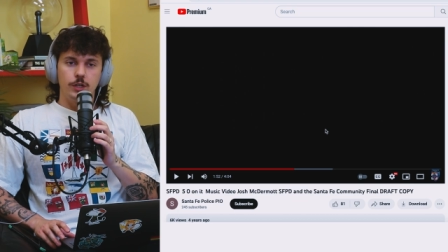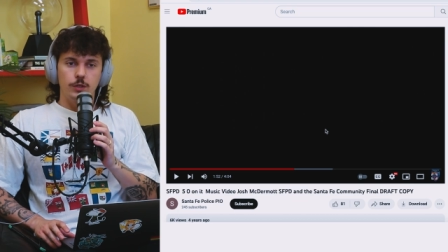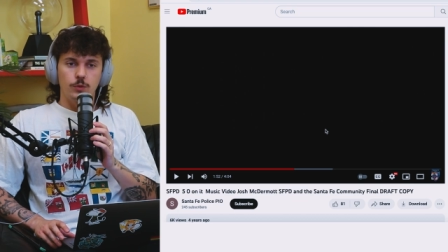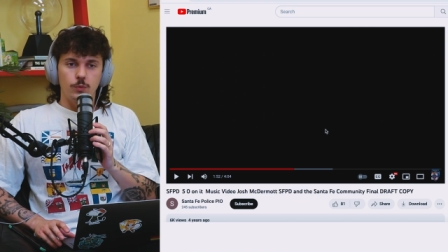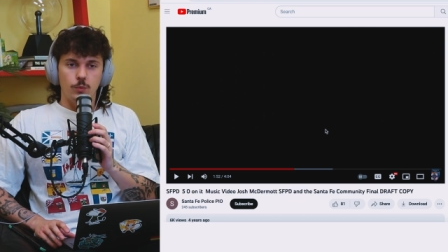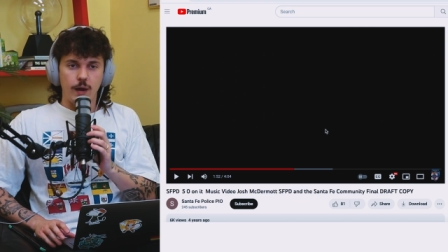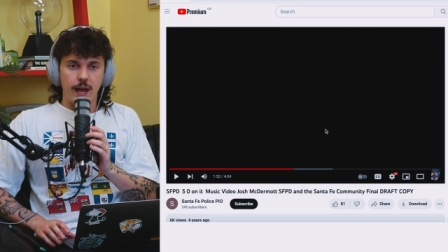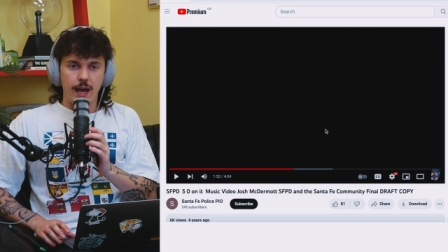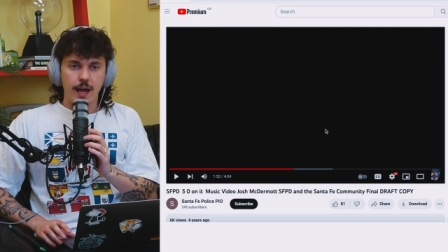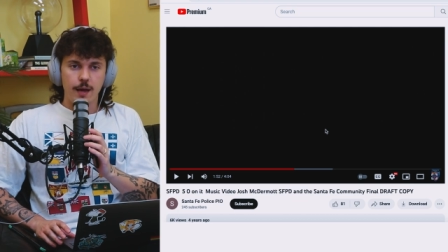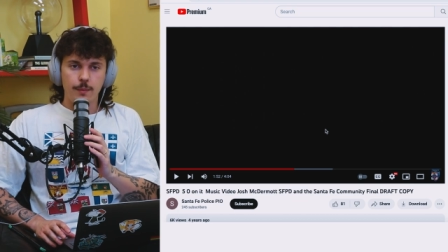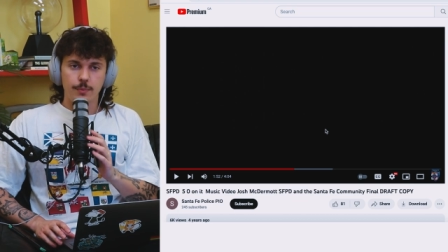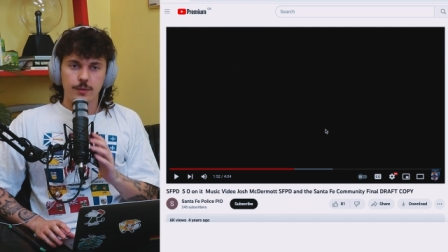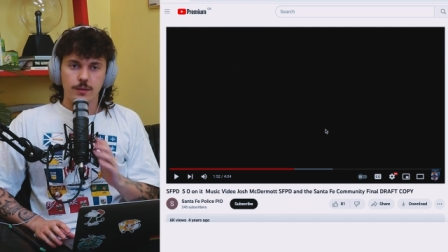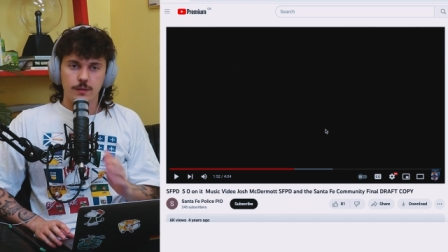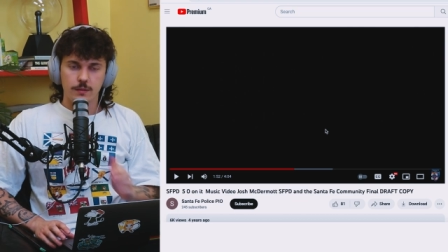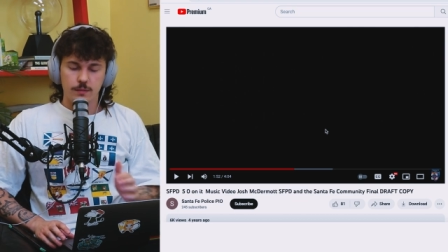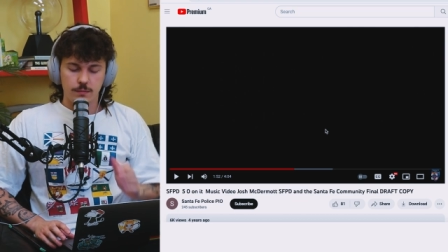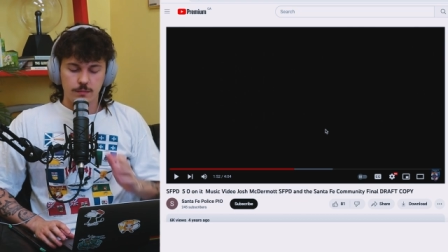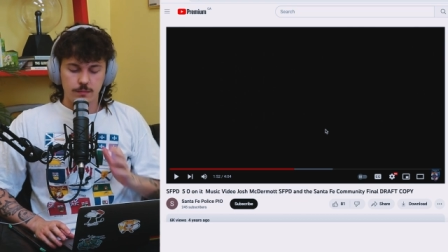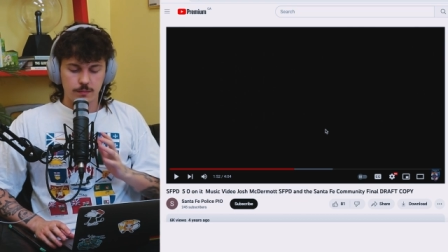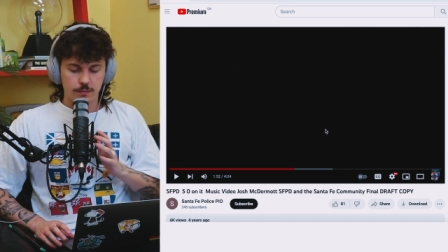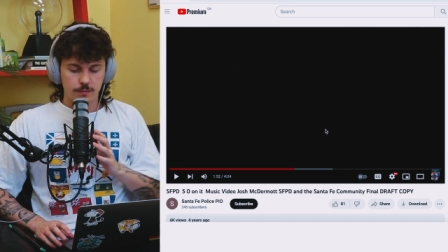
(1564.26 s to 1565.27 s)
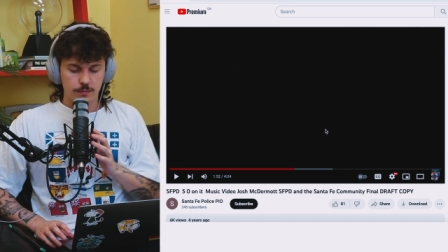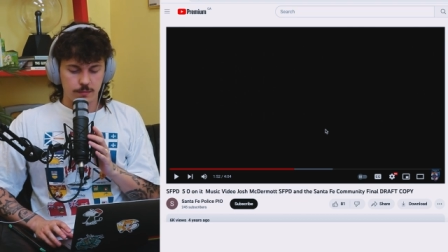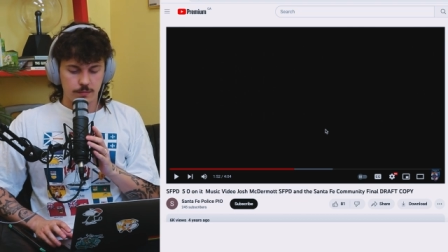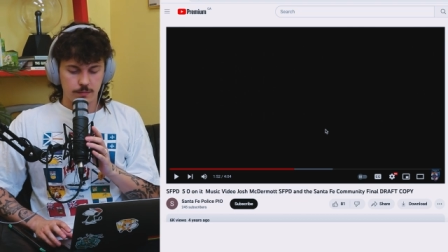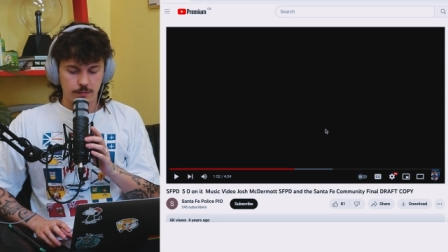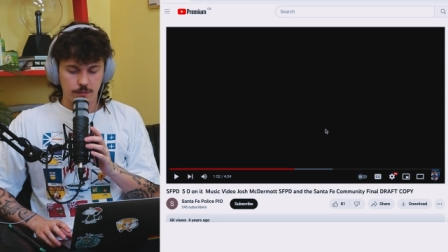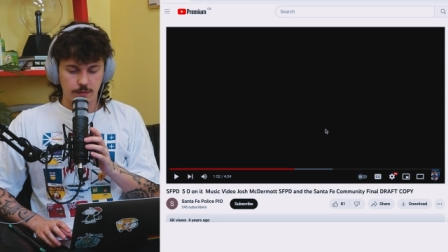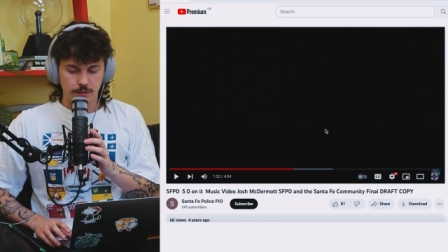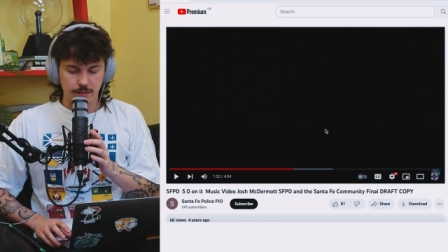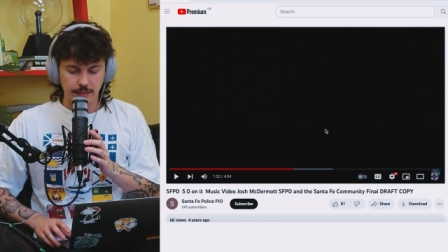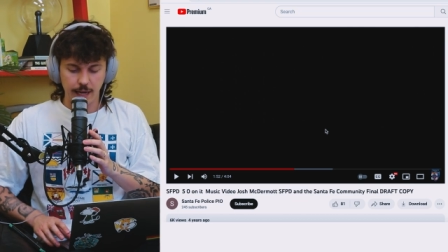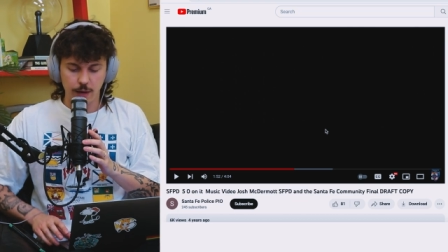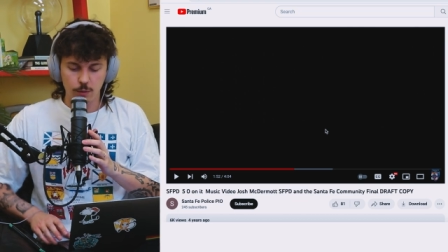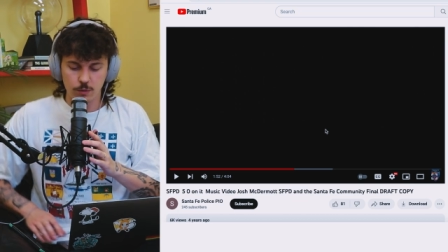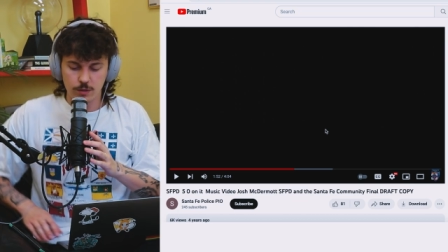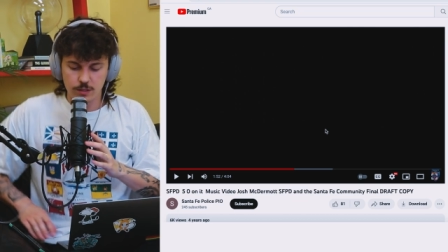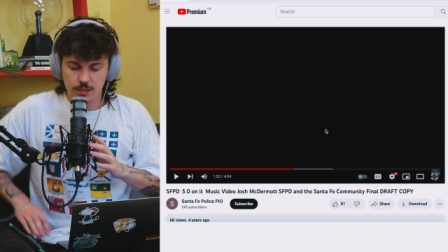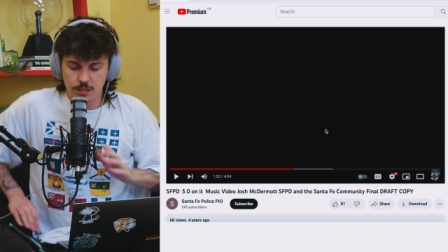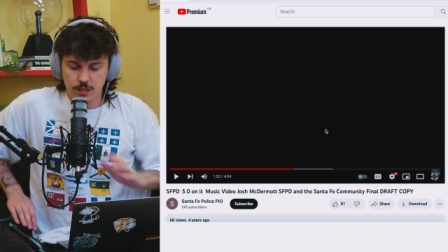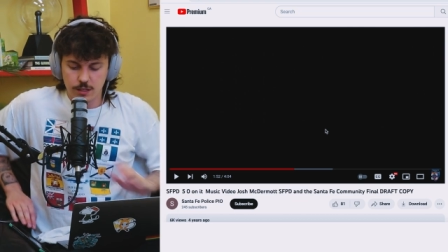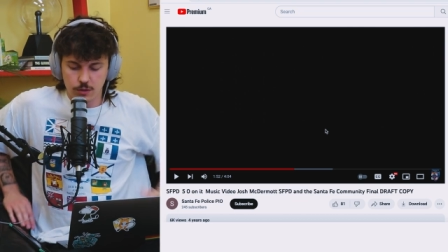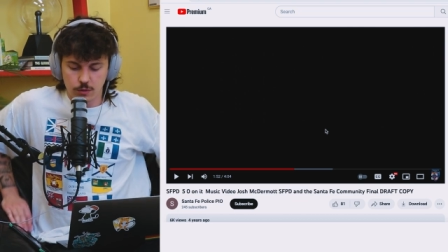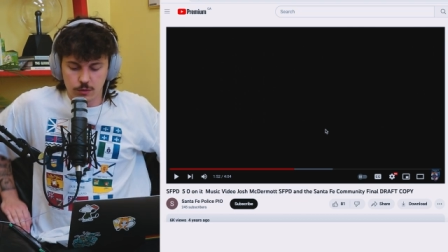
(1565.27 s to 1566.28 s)
could rap? That
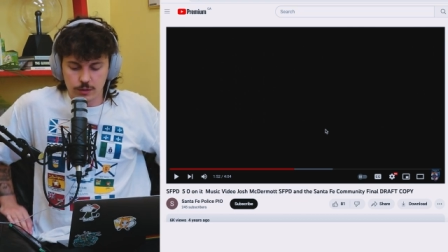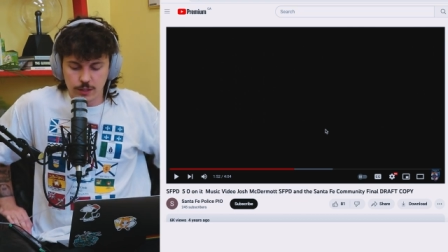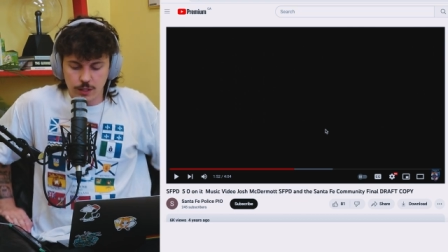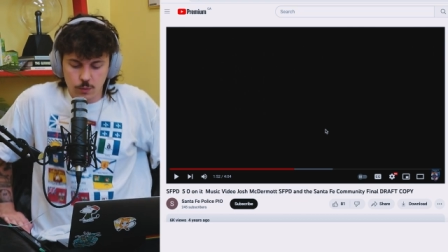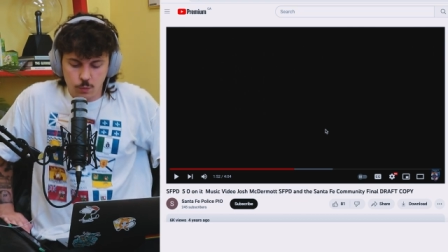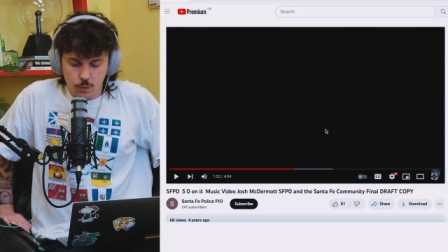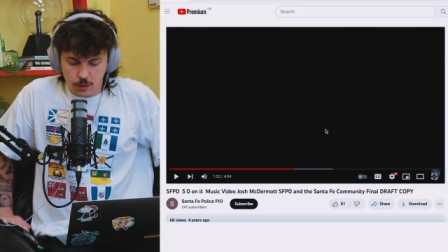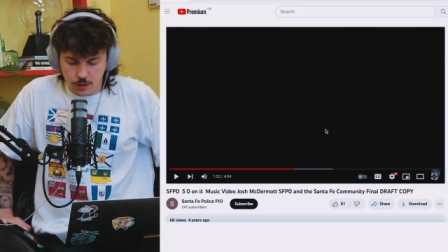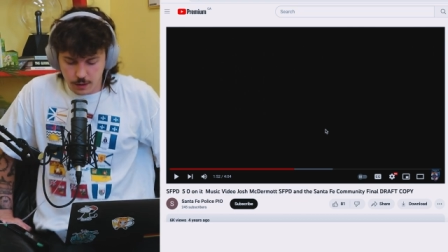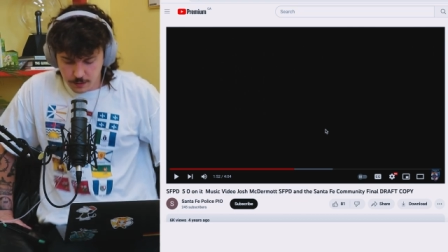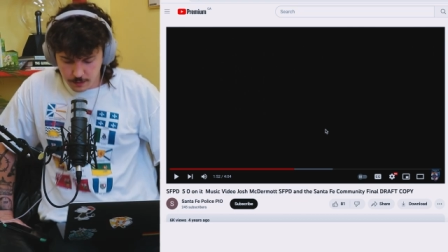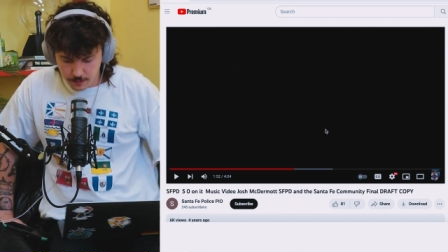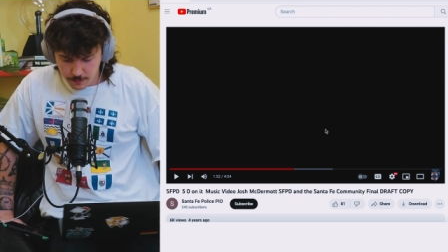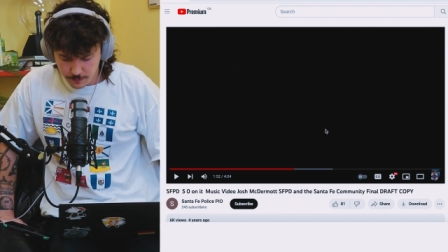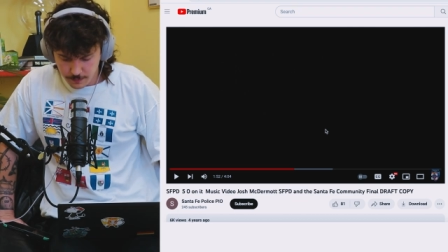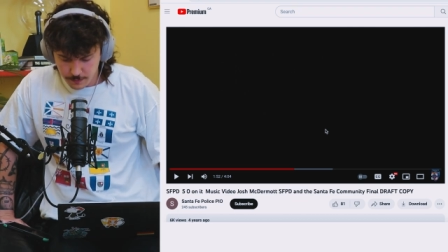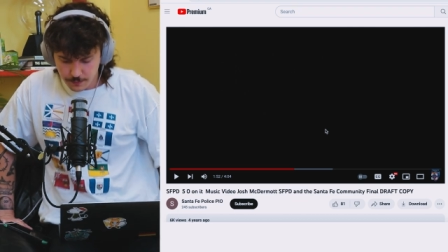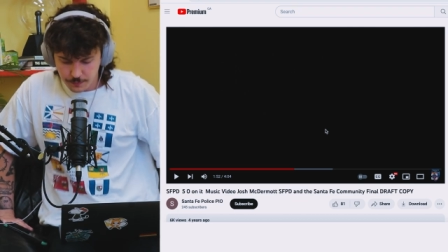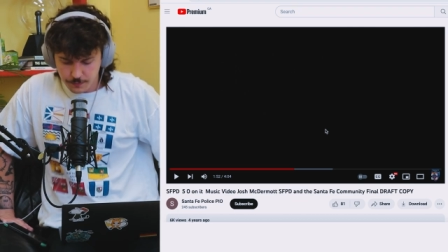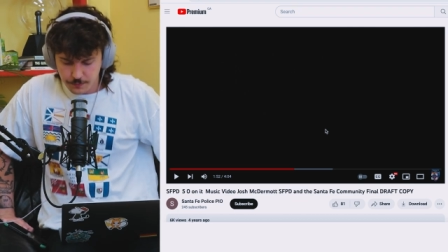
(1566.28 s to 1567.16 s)
was the only one.